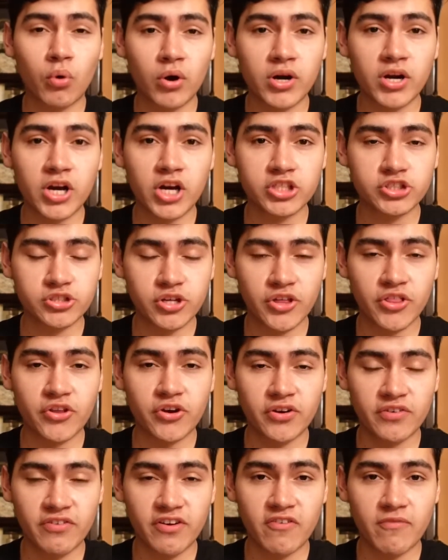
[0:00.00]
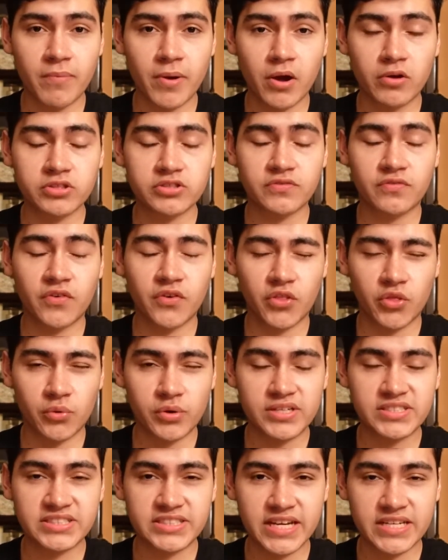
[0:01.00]
135 pounds for
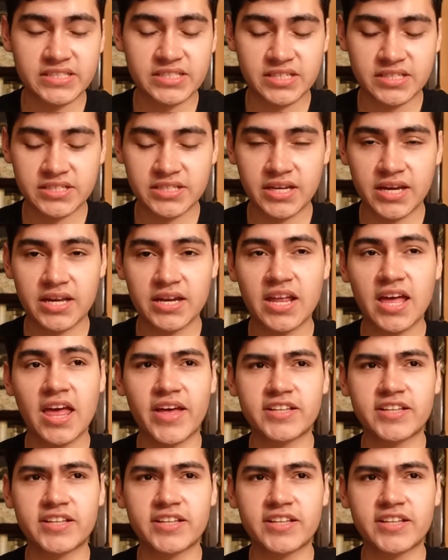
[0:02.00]
3 sets of 10.